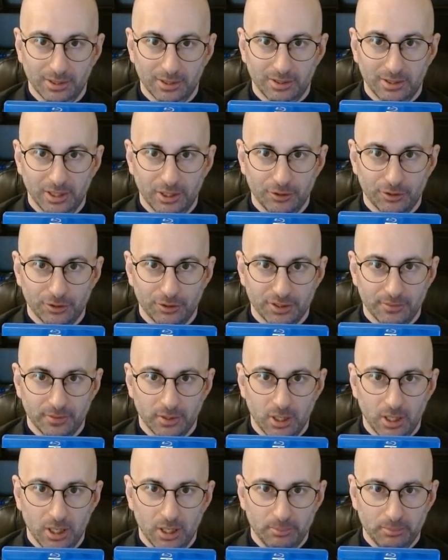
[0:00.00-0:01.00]
get yourself a
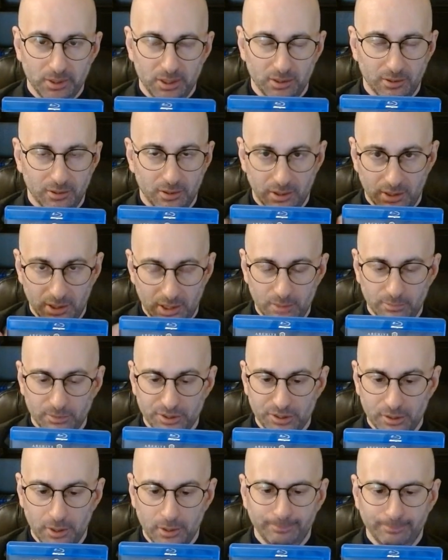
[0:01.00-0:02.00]
copy on
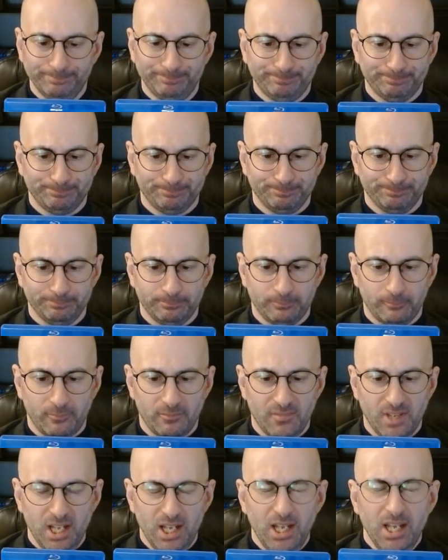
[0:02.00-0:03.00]
Amazon.
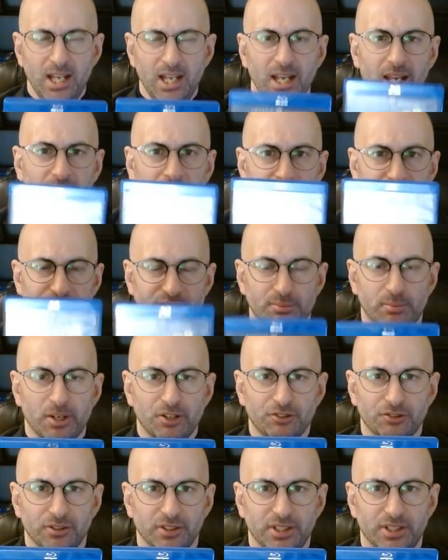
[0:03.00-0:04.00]
And
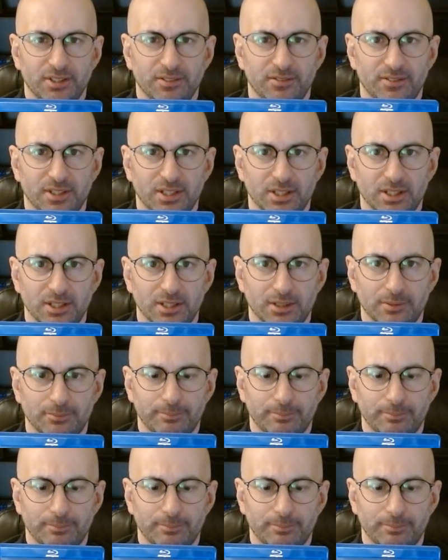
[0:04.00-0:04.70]
especially